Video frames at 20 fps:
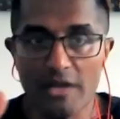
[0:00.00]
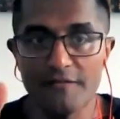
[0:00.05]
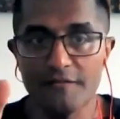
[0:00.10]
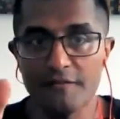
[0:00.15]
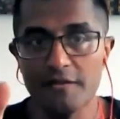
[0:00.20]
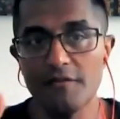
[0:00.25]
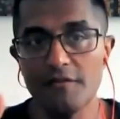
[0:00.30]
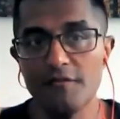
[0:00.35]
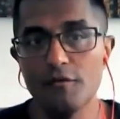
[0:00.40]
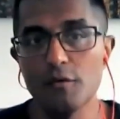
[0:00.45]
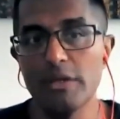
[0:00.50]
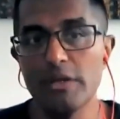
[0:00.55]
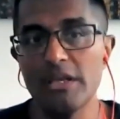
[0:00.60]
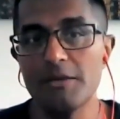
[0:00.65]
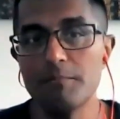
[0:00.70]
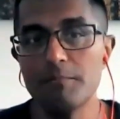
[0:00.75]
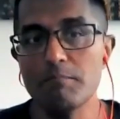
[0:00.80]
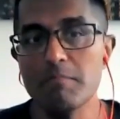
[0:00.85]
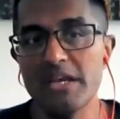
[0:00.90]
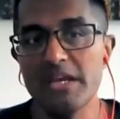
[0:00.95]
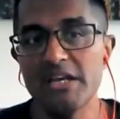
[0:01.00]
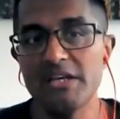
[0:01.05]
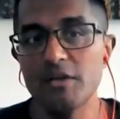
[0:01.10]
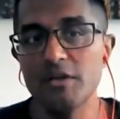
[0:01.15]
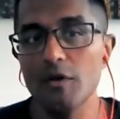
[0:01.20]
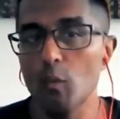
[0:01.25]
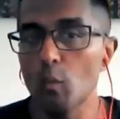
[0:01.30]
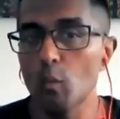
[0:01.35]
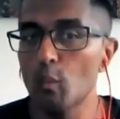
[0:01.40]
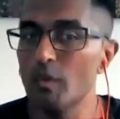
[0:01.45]
So if you eat
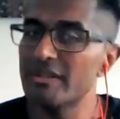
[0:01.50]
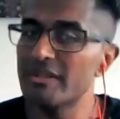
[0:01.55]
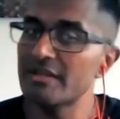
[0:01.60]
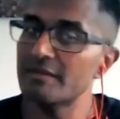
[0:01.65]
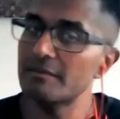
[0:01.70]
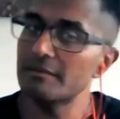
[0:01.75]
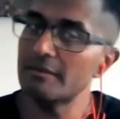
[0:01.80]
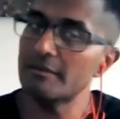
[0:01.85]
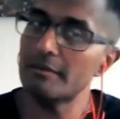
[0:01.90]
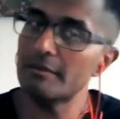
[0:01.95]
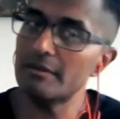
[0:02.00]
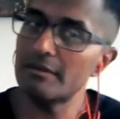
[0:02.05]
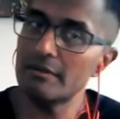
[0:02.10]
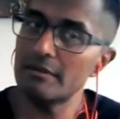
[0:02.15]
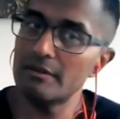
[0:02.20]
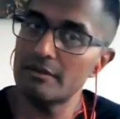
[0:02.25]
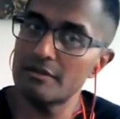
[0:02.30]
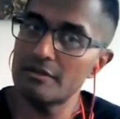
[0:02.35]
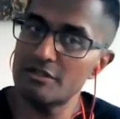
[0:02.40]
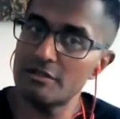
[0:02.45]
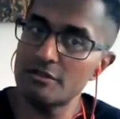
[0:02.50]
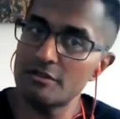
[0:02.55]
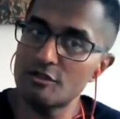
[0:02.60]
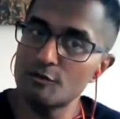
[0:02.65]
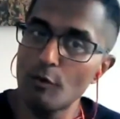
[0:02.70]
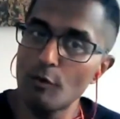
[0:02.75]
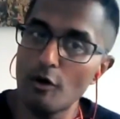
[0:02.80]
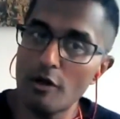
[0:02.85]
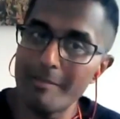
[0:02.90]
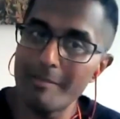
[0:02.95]
meat with a
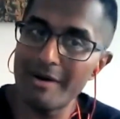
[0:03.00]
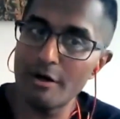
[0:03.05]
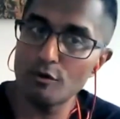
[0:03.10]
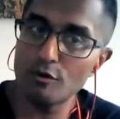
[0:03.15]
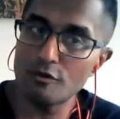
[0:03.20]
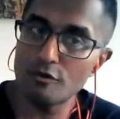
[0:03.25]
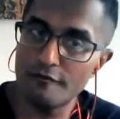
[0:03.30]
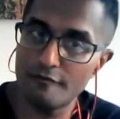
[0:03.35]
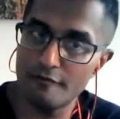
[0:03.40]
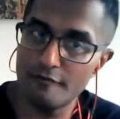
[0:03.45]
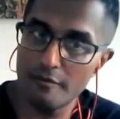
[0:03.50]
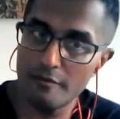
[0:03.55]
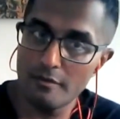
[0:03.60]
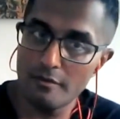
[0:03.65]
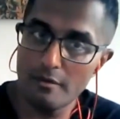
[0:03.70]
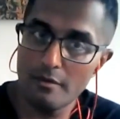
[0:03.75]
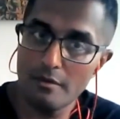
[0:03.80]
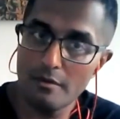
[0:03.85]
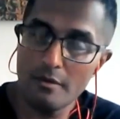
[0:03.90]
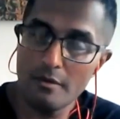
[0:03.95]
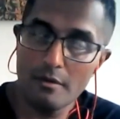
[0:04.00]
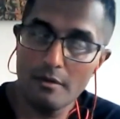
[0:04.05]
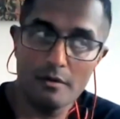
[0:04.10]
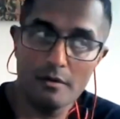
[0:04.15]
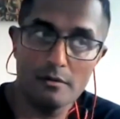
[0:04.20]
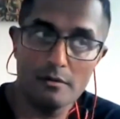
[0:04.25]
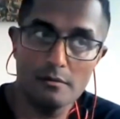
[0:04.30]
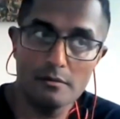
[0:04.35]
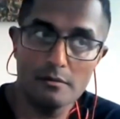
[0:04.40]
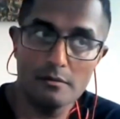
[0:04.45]
small amount of
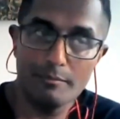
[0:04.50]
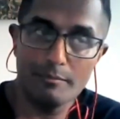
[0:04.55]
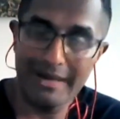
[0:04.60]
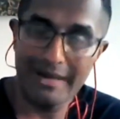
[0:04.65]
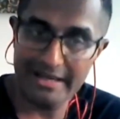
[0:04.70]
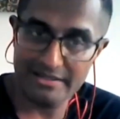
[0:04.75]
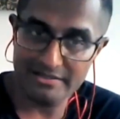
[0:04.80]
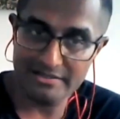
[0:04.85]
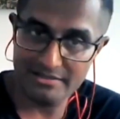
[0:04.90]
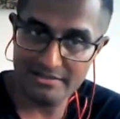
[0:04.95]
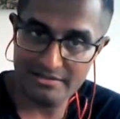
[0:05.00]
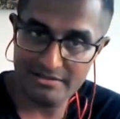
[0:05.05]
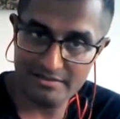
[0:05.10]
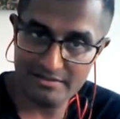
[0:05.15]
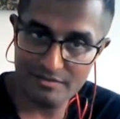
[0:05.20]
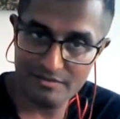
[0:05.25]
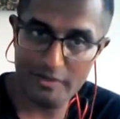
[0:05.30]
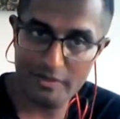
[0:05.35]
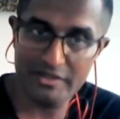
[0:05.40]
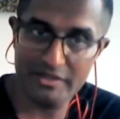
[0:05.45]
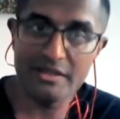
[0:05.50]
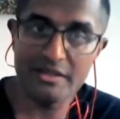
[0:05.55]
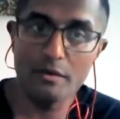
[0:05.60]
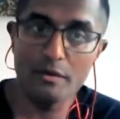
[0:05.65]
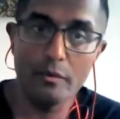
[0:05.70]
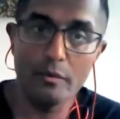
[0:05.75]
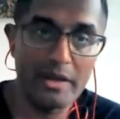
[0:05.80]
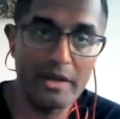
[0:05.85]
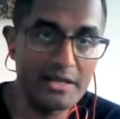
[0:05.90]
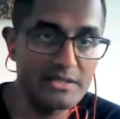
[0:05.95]
plants, whether
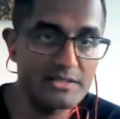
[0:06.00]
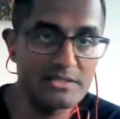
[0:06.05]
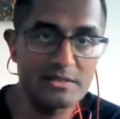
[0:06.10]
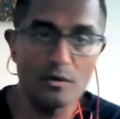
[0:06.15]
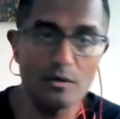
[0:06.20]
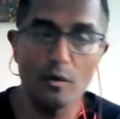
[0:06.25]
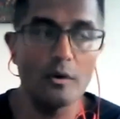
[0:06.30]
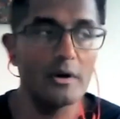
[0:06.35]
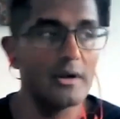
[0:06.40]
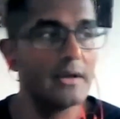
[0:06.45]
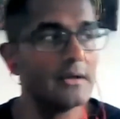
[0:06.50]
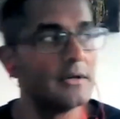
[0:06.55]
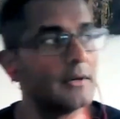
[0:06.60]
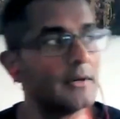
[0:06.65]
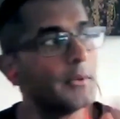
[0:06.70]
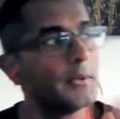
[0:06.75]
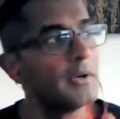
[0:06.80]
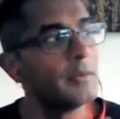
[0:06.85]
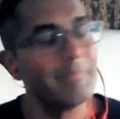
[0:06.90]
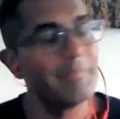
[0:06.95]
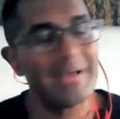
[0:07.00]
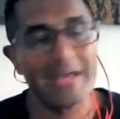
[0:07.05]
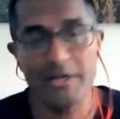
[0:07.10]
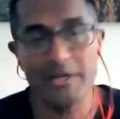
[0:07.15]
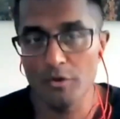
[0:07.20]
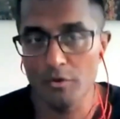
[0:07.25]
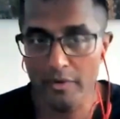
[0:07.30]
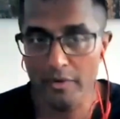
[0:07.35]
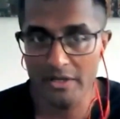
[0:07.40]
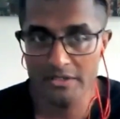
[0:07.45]
they're grains or
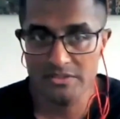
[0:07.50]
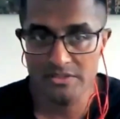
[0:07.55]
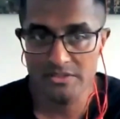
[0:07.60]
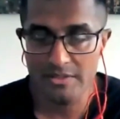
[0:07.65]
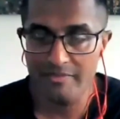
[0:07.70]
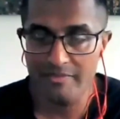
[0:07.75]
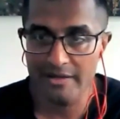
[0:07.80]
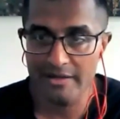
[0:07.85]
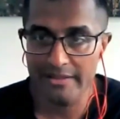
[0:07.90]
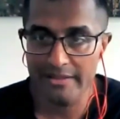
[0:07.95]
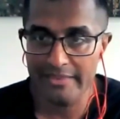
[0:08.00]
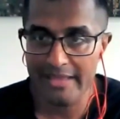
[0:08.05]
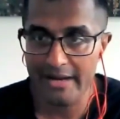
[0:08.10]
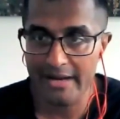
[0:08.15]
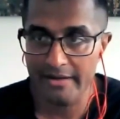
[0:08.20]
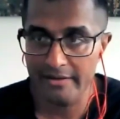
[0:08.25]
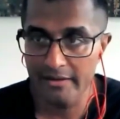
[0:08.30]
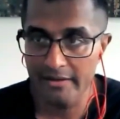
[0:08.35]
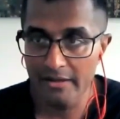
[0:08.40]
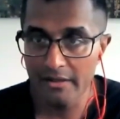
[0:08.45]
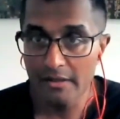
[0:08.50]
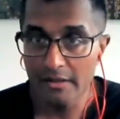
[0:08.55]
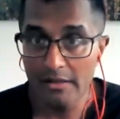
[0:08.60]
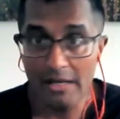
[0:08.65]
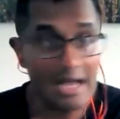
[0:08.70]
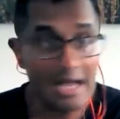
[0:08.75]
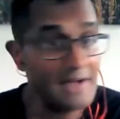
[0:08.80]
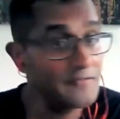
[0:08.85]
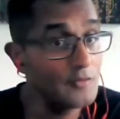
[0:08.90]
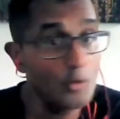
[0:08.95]
paleo grains or something like that,
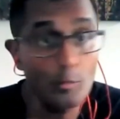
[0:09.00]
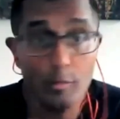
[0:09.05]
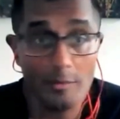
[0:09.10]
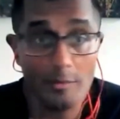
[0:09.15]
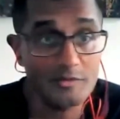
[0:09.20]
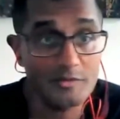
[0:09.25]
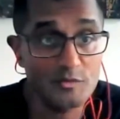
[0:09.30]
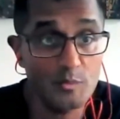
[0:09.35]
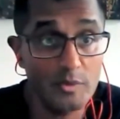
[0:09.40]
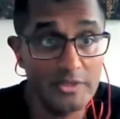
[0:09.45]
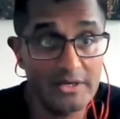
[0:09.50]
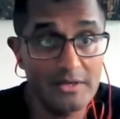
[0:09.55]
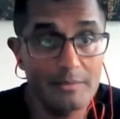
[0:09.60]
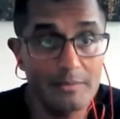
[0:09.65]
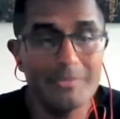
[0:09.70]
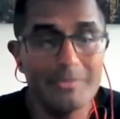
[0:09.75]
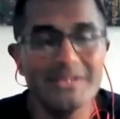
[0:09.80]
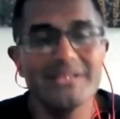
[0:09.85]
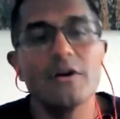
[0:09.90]
I have no problems with it.